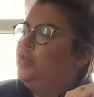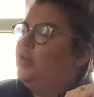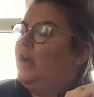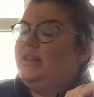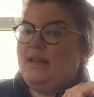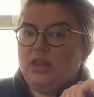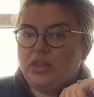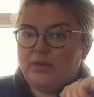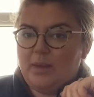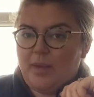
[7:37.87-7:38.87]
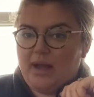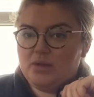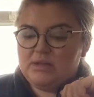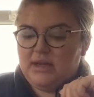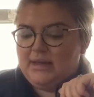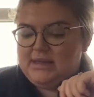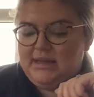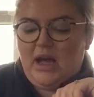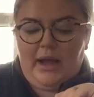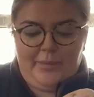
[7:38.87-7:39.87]
I think,
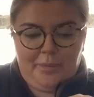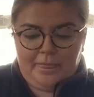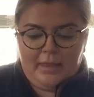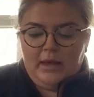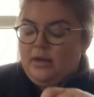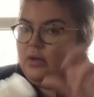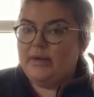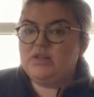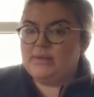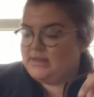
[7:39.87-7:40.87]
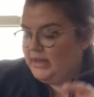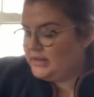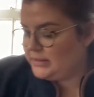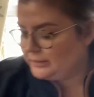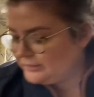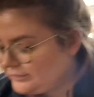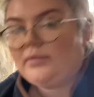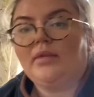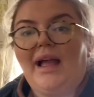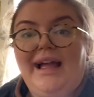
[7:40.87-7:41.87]
£3.99, which was good.
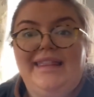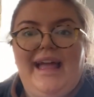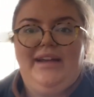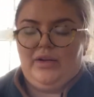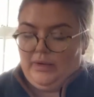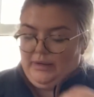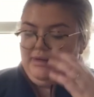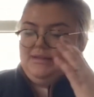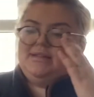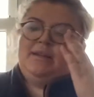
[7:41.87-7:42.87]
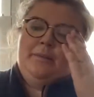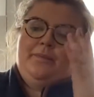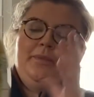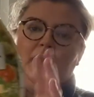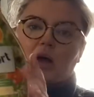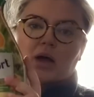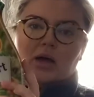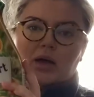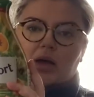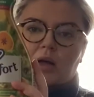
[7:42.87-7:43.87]
I then got ha,
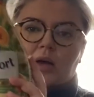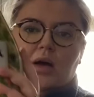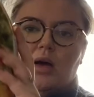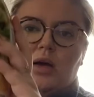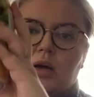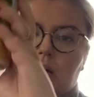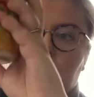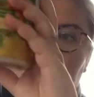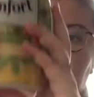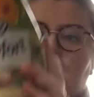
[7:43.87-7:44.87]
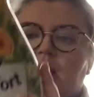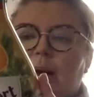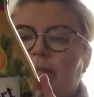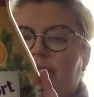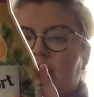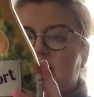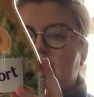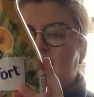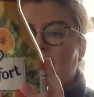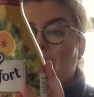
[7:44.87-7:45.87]
ha, ha, ha, comfort,
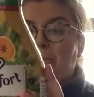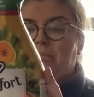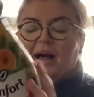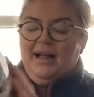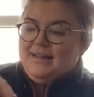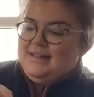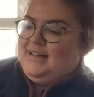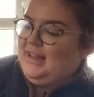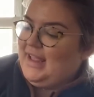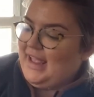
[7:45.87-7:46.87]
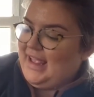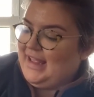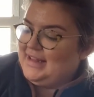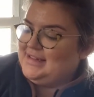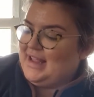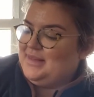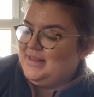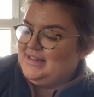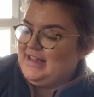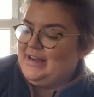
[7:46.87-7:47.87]
but it is in
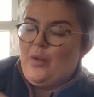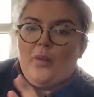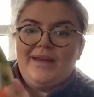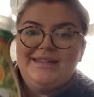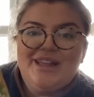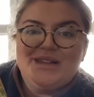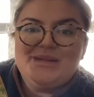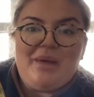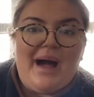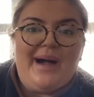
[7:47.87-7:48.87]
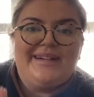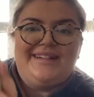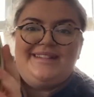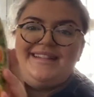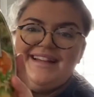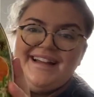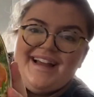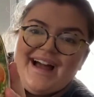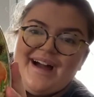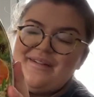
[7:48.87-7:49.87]
the scent Winter Sparkle.
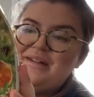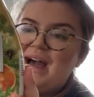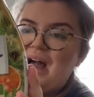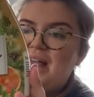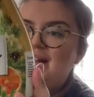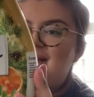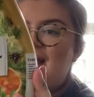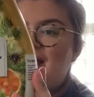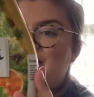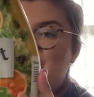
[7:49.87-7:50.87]
How nice. So